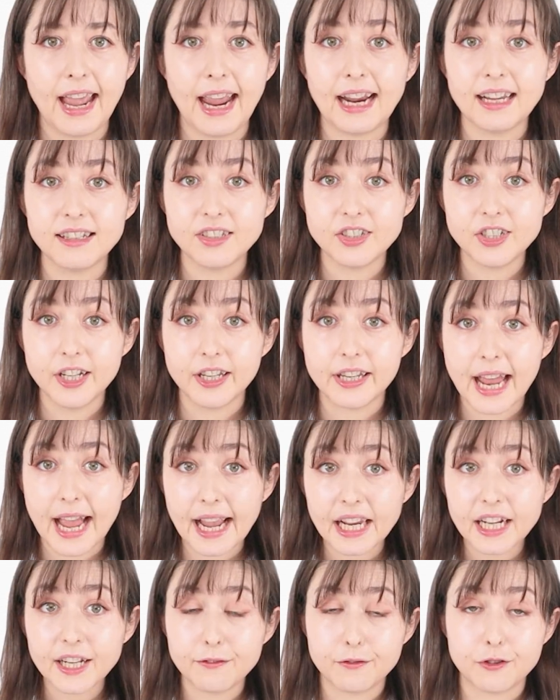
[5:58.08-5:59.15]
Answering
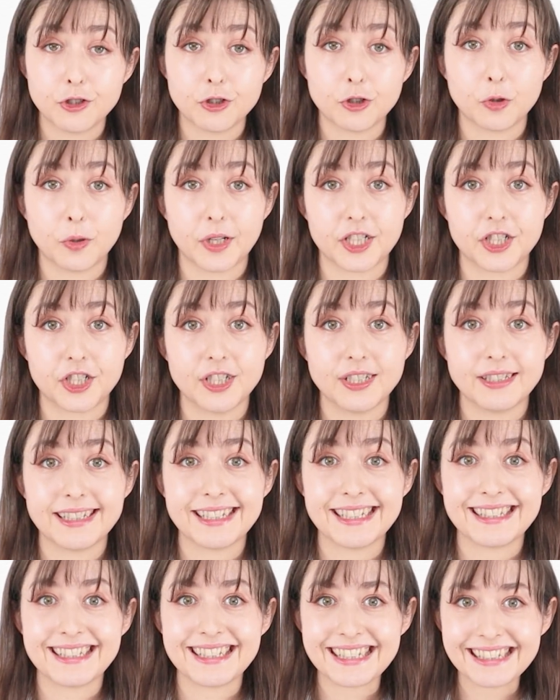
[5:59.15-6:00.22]
negative do questions
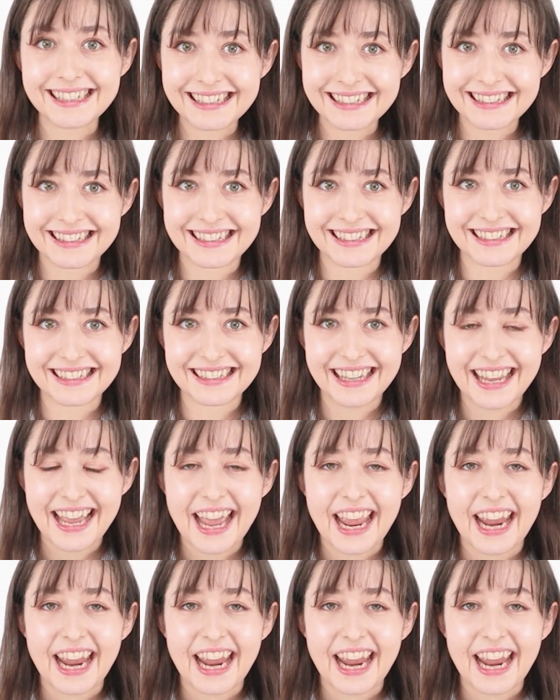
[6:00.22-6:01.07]
is easy.